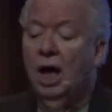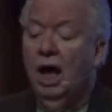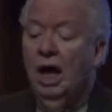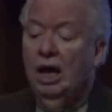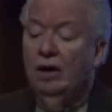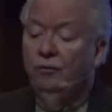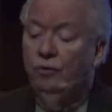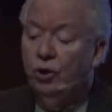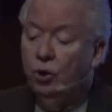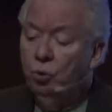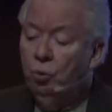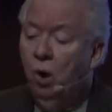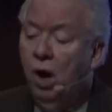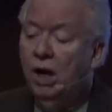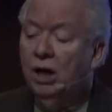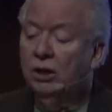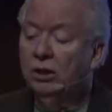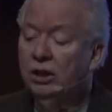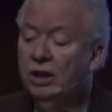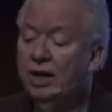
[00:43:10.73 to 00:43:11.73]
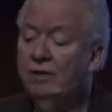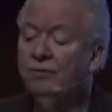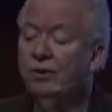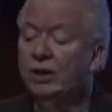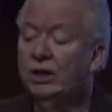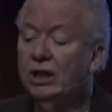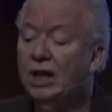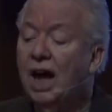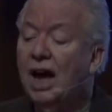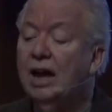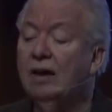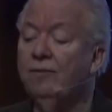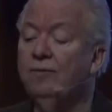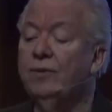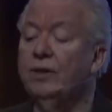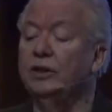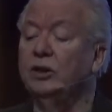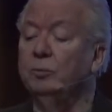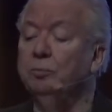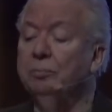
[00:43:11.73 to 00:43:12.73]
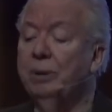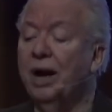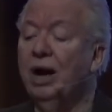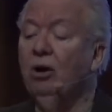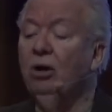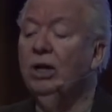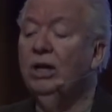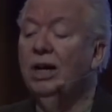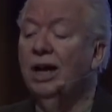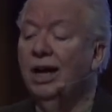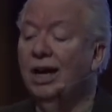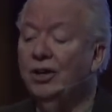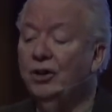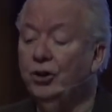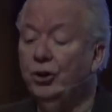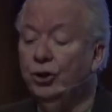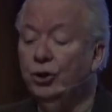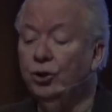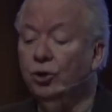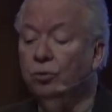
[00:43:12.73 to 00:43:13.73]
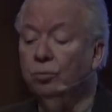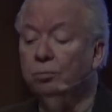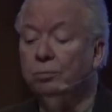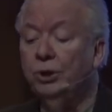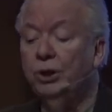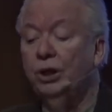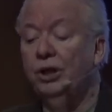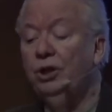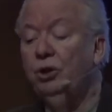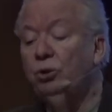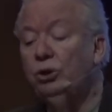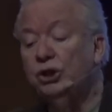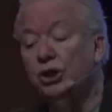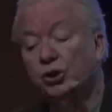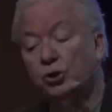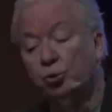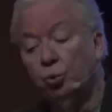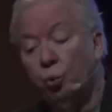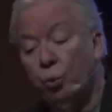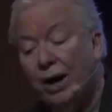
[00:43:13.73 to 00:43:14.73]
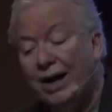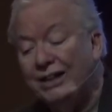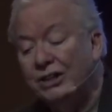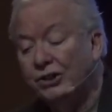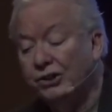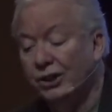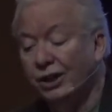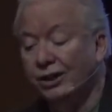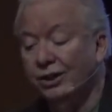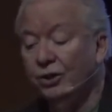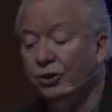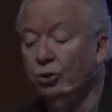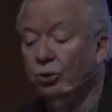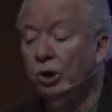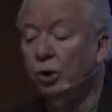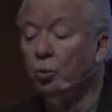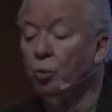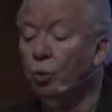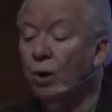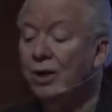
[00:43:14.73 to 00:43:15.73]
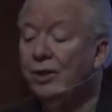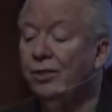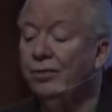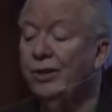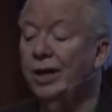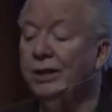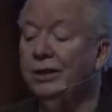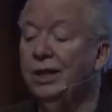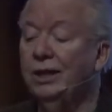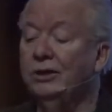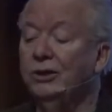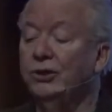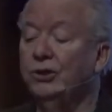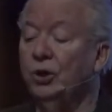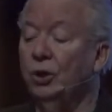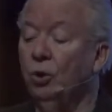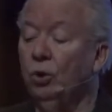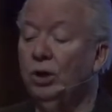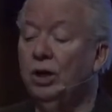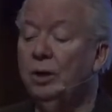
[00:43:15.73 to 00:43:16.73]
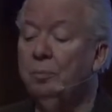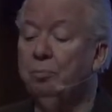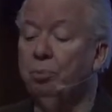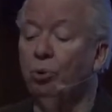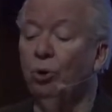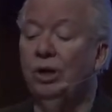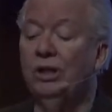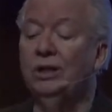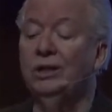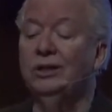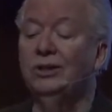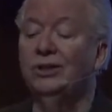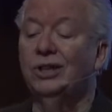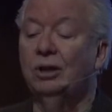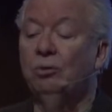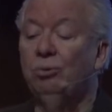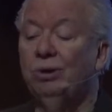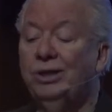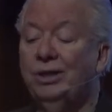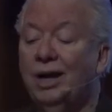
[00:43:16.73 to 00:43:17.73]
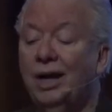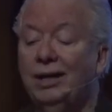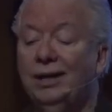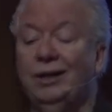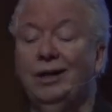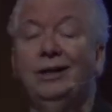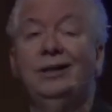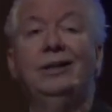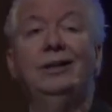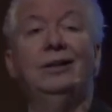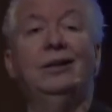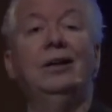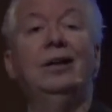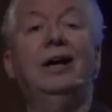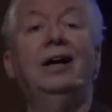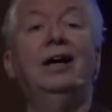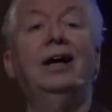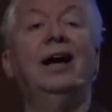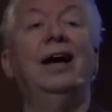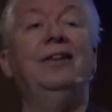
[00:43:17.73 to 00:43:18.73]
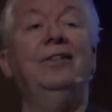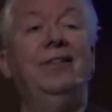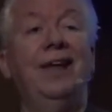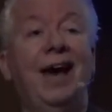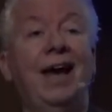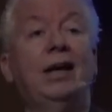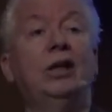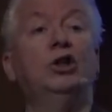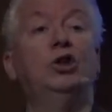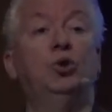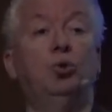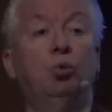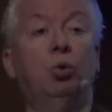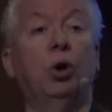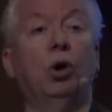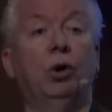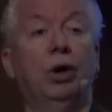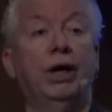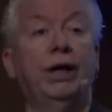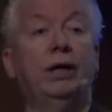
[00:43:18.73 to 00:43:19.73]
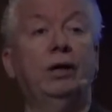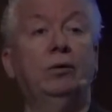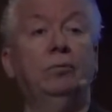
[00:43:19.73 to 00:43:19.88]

If you want to live a life that's barren and doomed, you just wasted doing one thing that is totally pointless and redundant, and that is worry.